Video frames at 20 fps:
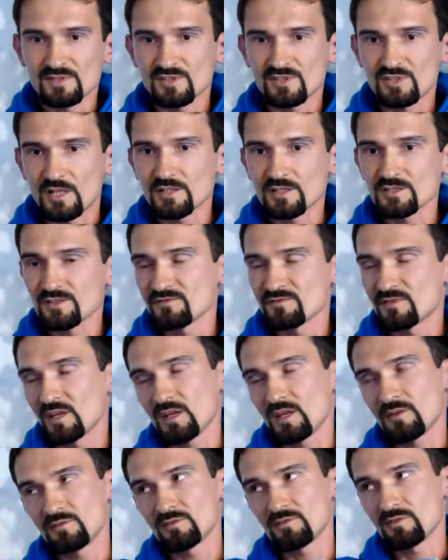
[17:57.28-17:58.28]
challenges
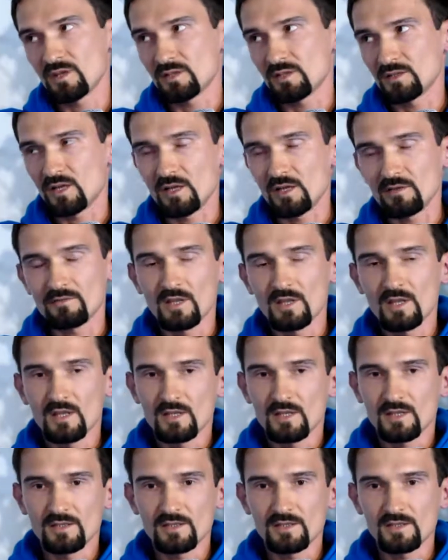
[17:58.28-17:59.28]
they have in their life.
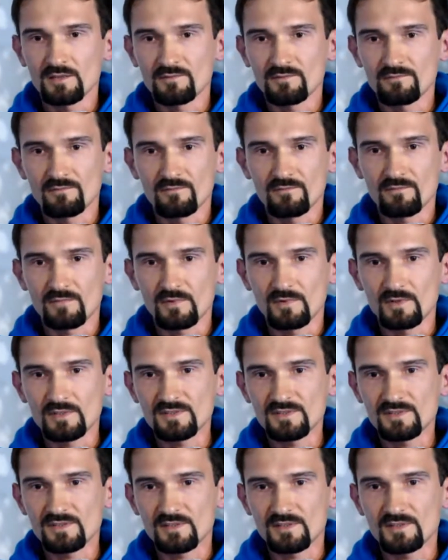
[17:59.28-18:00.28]

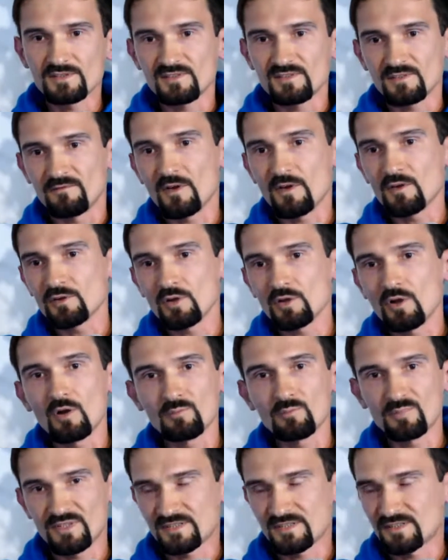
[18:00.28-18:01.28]
It's a very
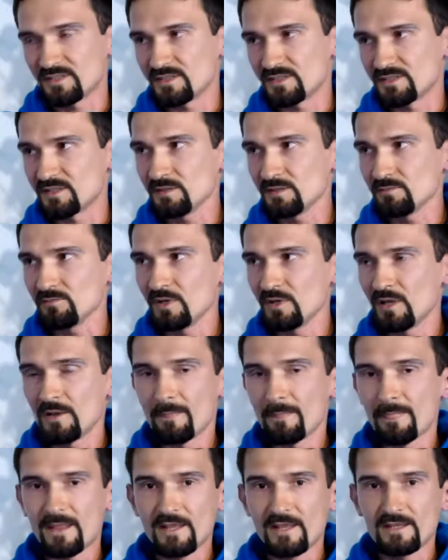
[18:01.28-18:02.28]
complex system,
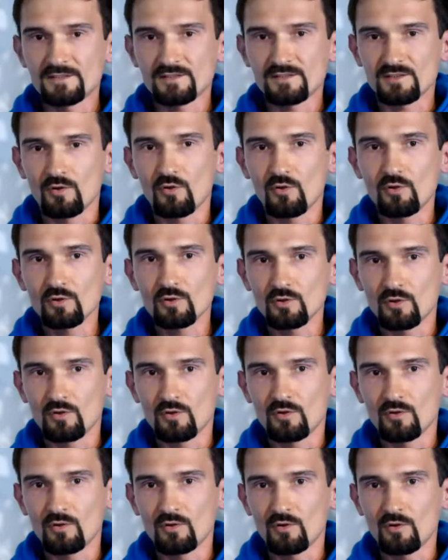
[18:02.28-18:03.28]
and all
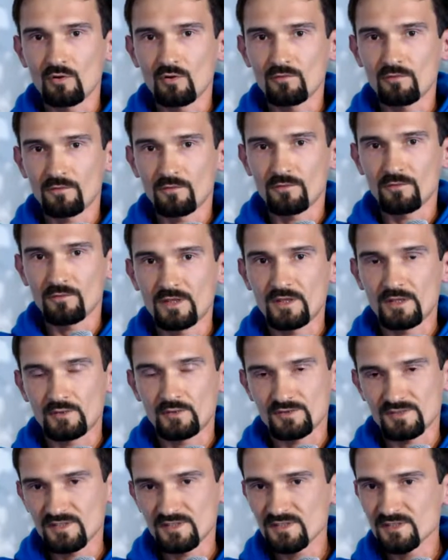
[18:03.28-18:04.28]
of the
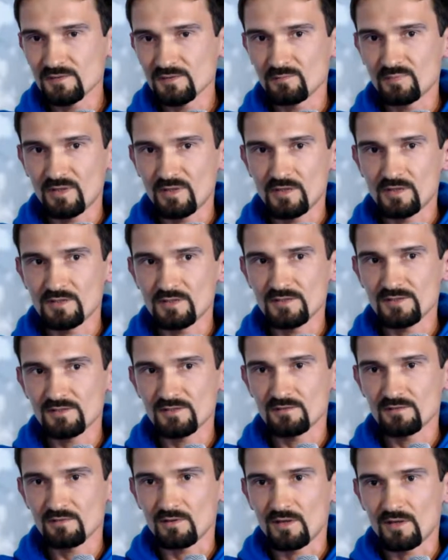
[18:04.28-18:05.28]
ecosystem
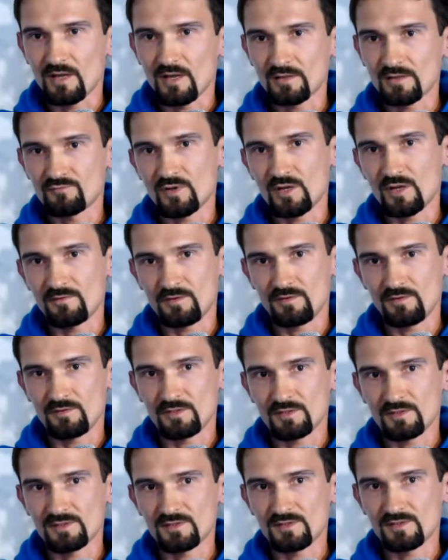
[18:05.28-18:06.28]
players are
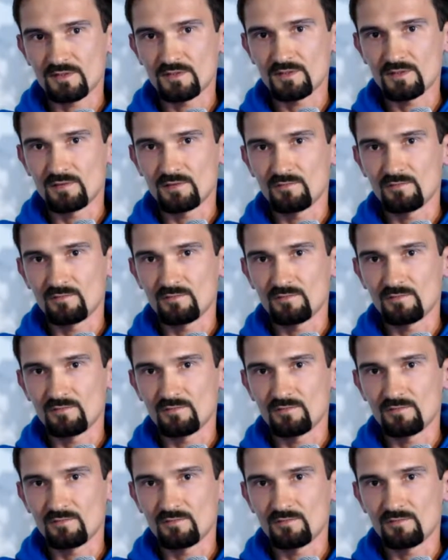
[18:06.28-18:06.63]
driving this.